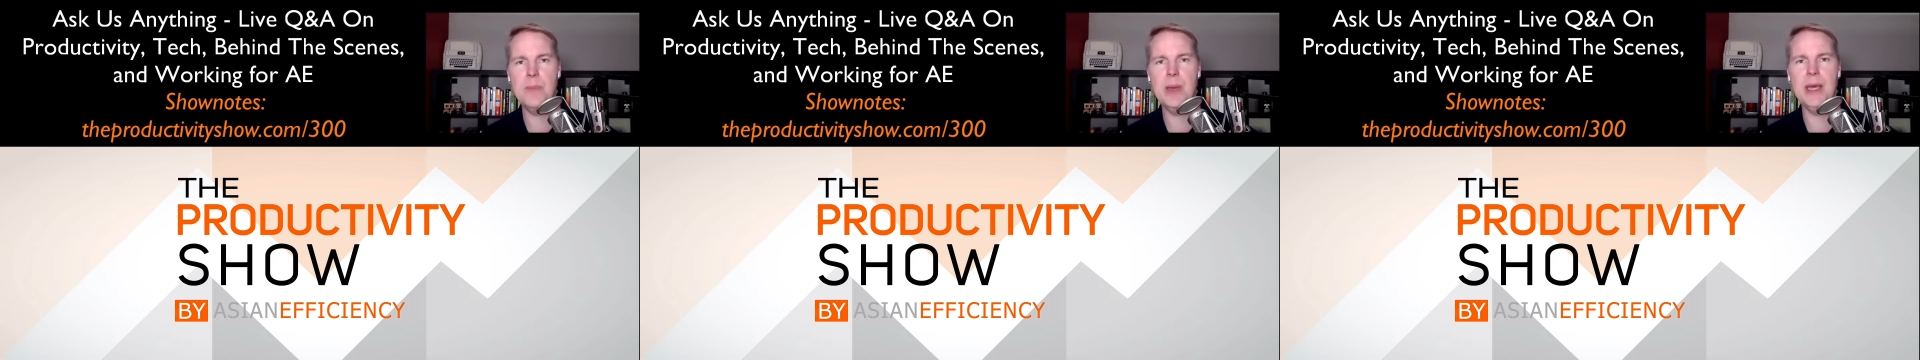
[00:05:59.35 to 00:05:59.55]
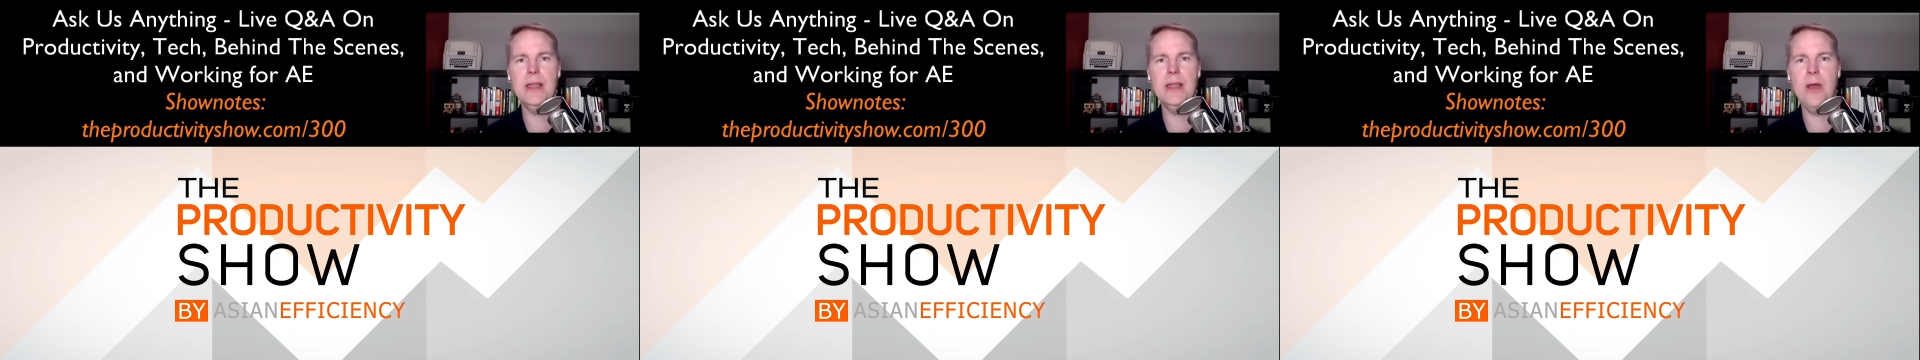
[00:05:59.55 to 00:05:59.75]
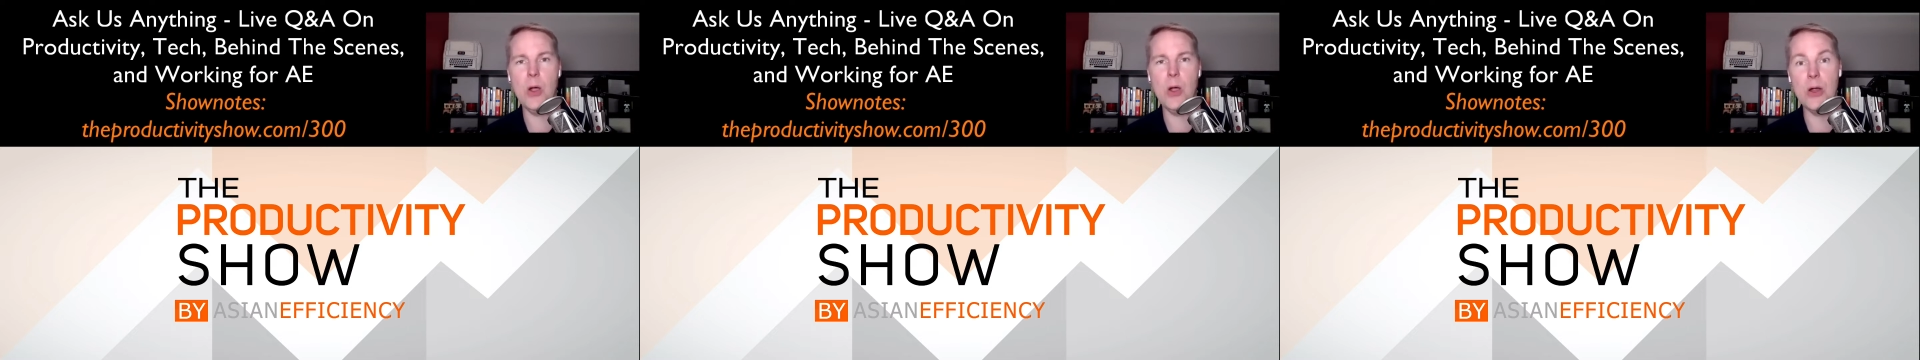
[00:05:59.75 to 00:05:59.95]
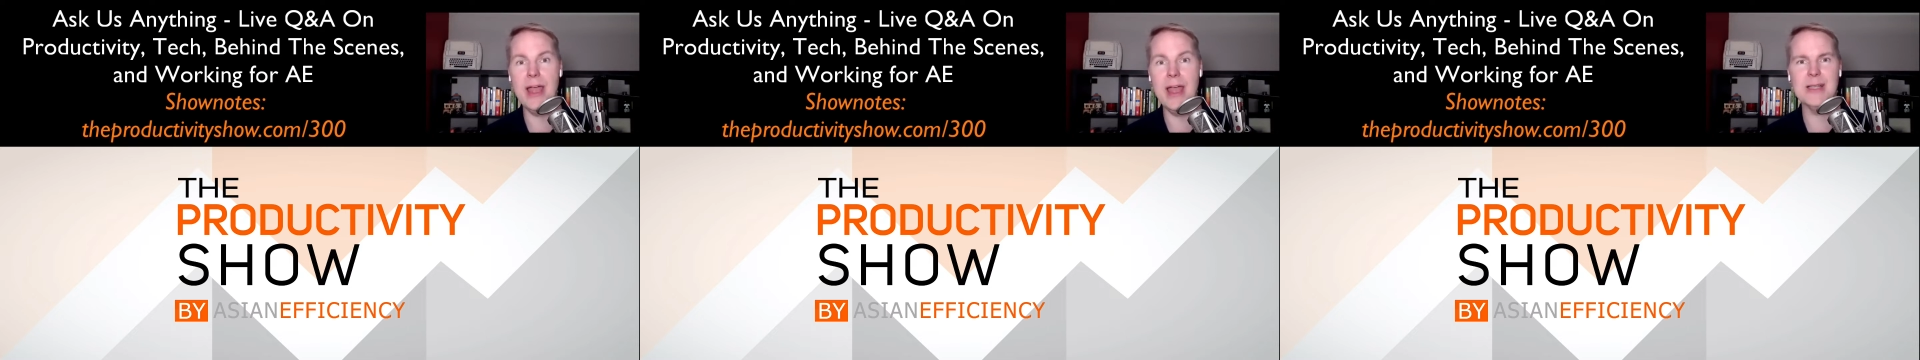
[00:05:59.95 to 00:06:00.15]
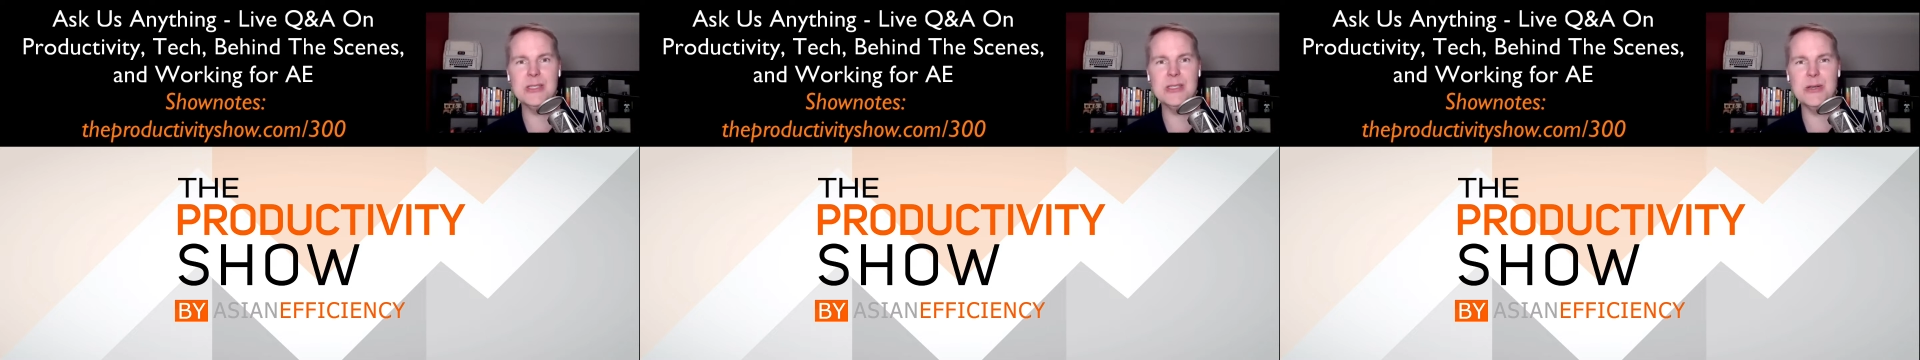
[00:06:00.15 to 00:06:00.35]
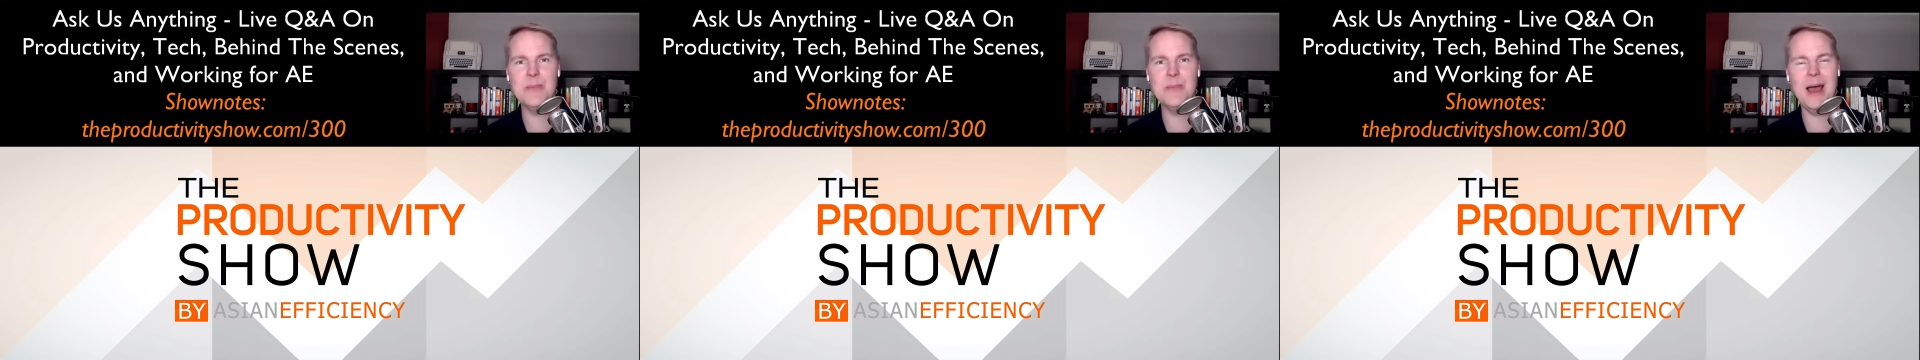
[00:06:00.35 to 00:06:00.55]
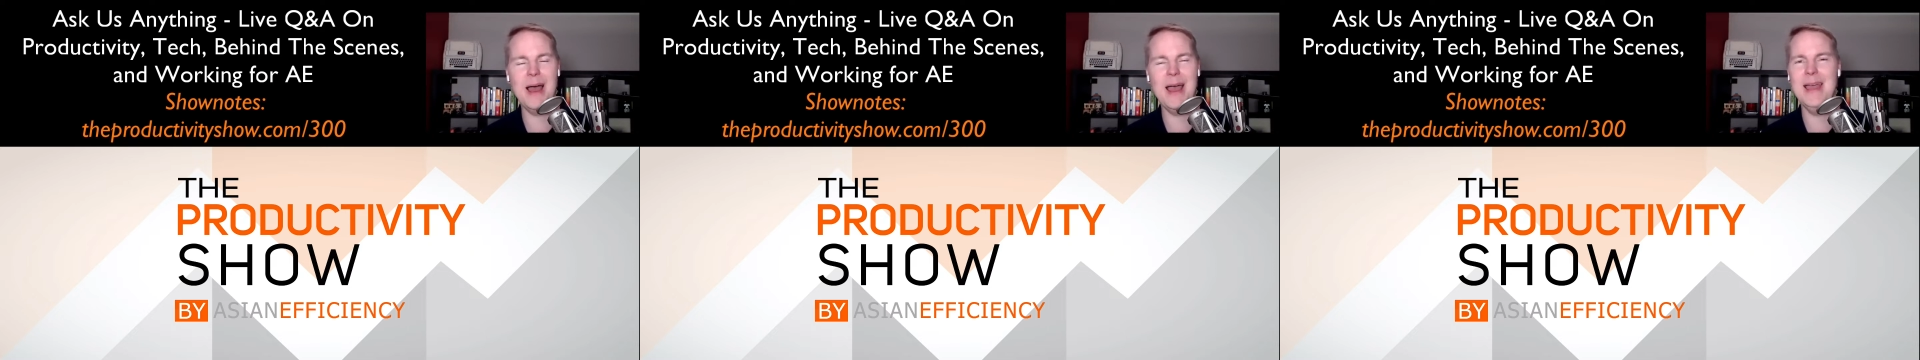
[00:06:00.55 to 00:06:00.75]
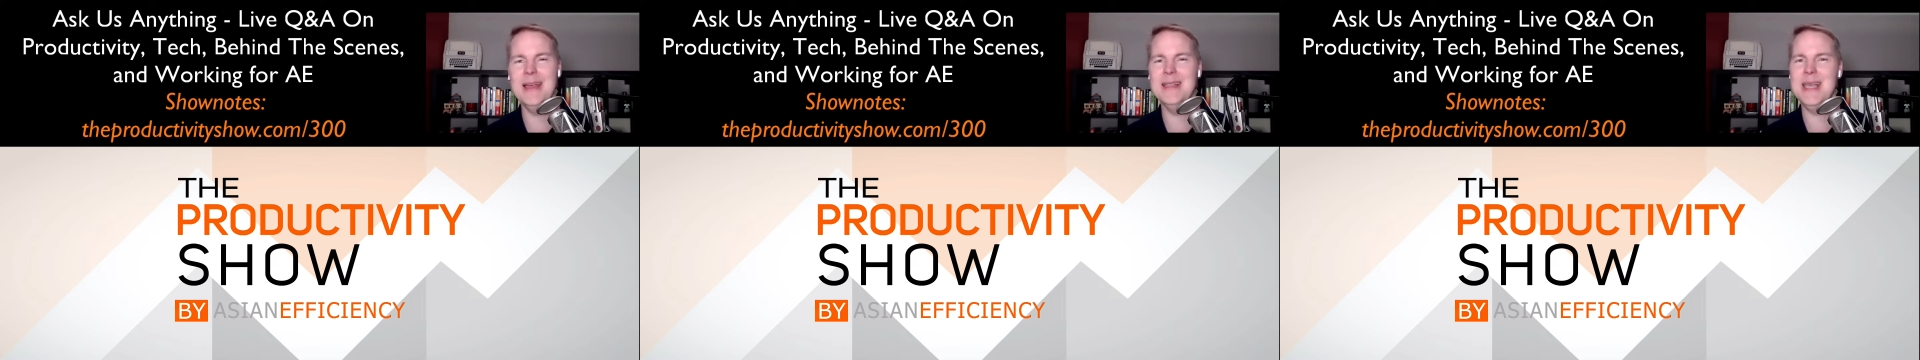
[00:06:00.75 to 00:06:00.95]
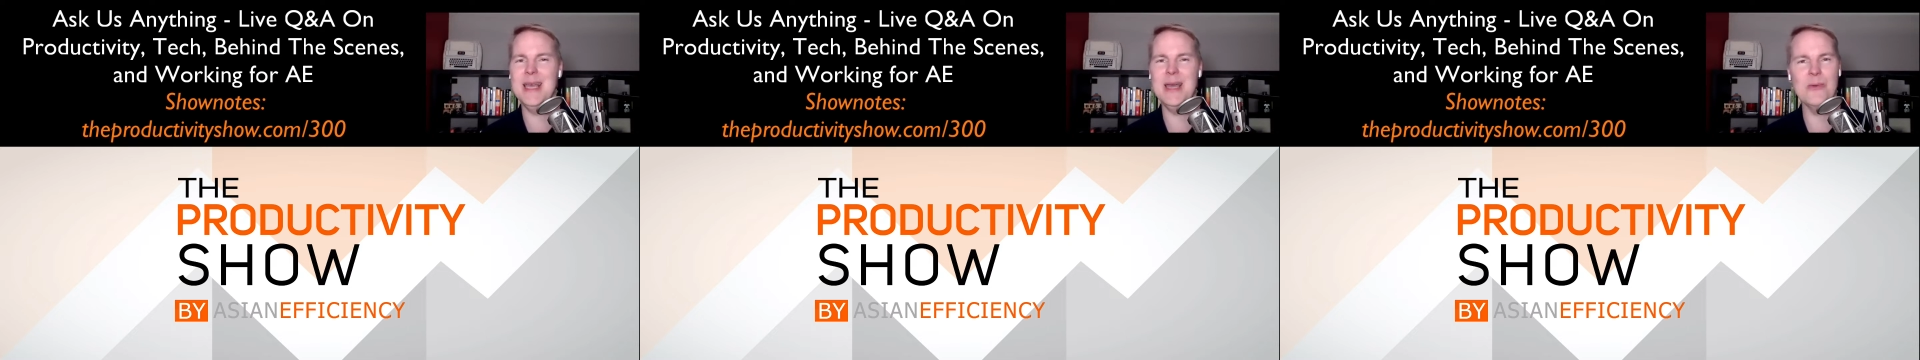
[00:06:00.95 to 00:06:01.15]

but are answered by, say,